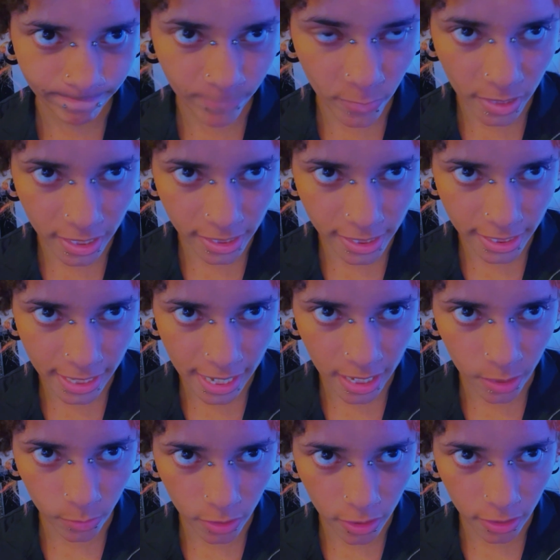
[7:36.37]
Let's see
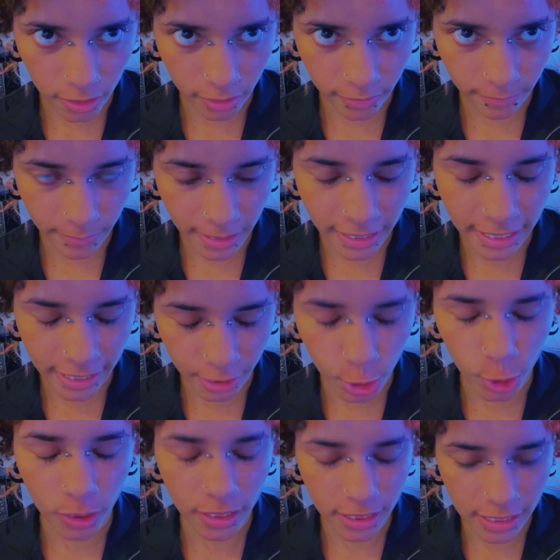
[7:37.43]
how long it
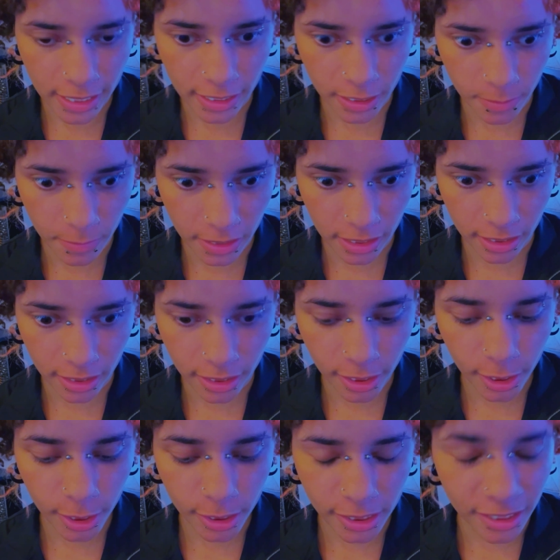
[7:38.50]
actually takes me
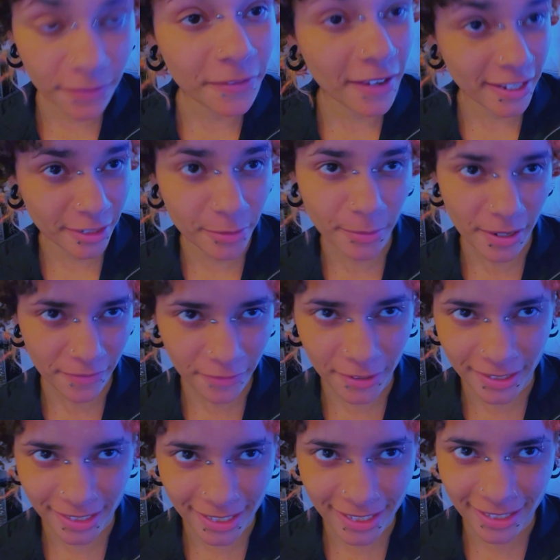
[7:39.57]
to find a
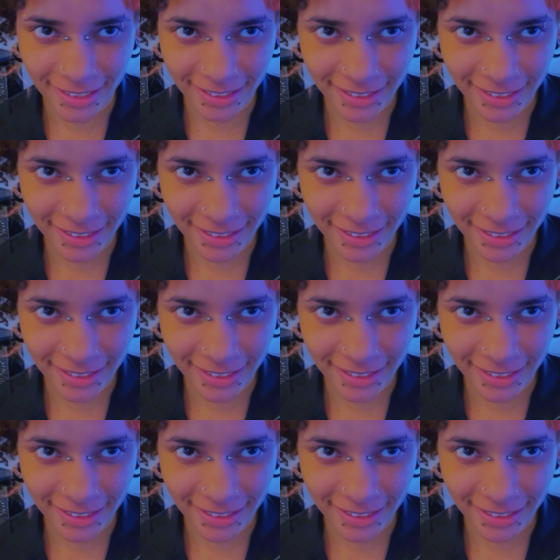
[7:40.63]
reference.